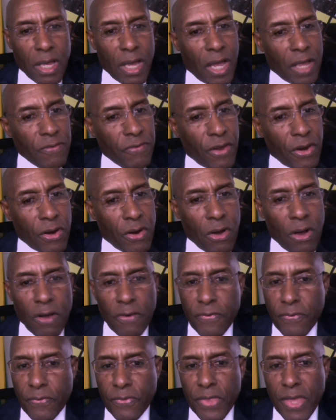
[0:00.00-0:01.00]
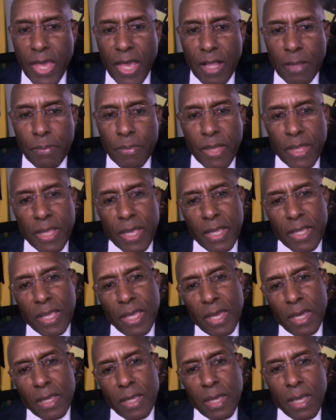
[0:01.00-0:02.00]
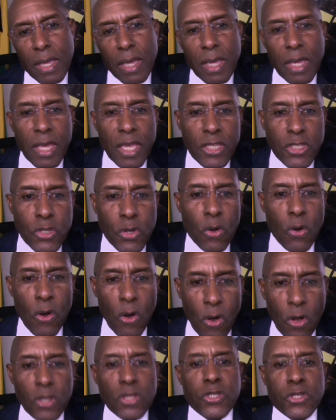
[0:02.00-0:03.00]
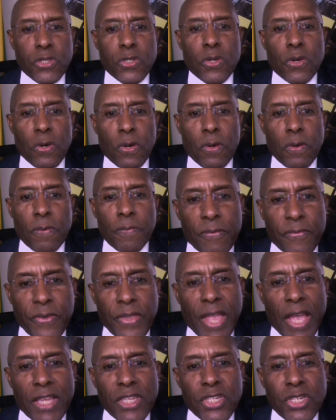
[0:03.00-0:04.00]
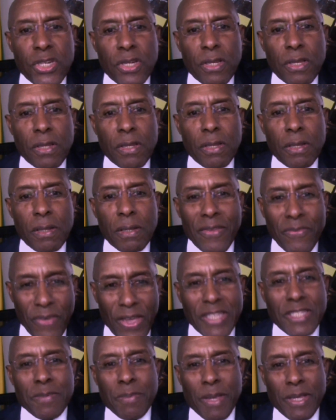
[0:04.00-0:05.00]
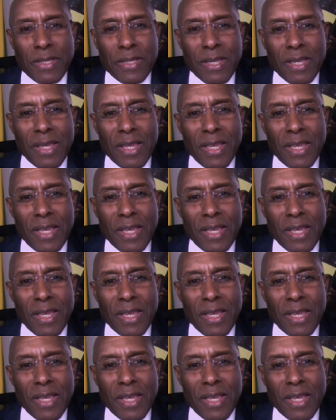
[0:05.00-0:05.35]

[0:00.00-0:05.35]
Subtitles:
And very often the help that they need is also financial investment.